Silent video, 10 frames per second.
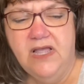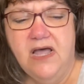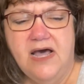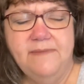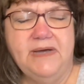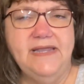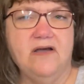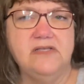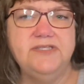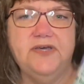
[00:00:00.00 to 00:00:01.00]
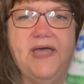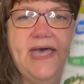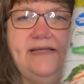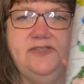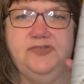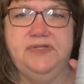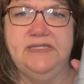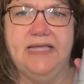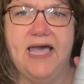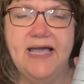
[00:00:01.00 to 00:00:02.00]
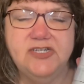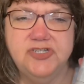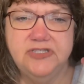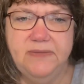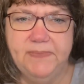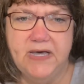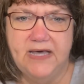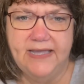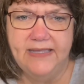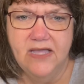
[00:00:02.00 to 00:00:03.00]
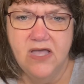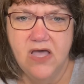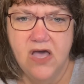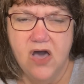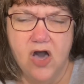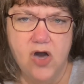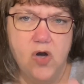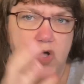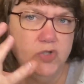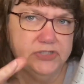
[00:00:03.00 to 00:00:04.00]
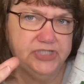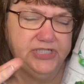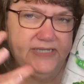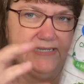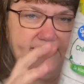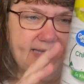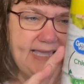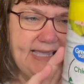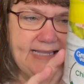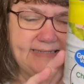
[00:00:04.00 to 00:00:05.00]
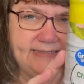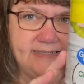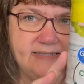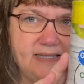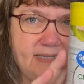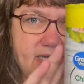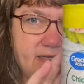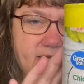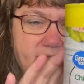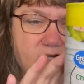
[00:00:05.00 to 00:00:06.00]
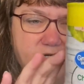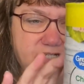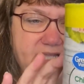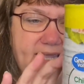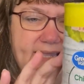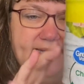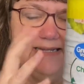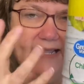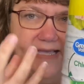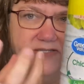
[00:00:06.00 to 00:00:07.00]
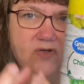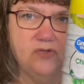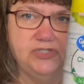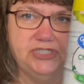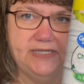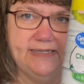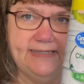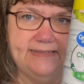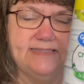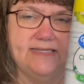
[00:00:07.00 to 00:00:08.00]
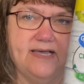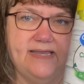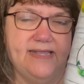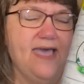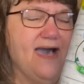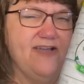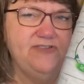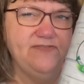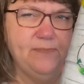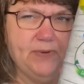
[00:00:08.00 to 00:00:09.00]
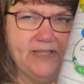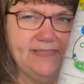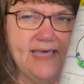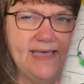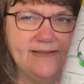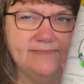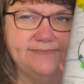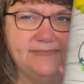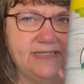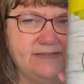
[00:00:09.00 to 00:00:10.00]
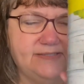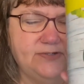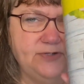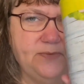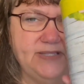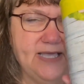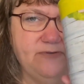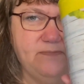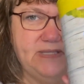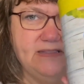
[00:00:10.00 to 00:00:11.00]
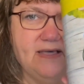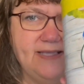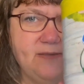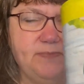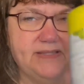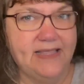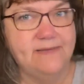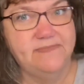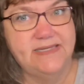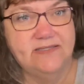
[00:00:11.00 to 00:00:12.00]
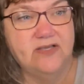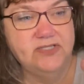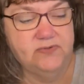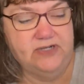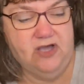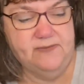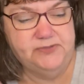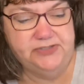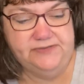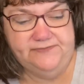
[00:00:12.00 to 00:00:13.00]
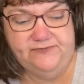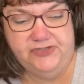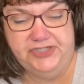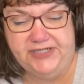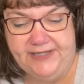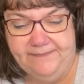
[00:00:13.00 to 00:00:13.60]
I might also add, you can actually buy a whole chicken canned, like a large can, and it has a whole chicken inside. I've never bought that. Don't know what that would be like, but that's also an option for chicken.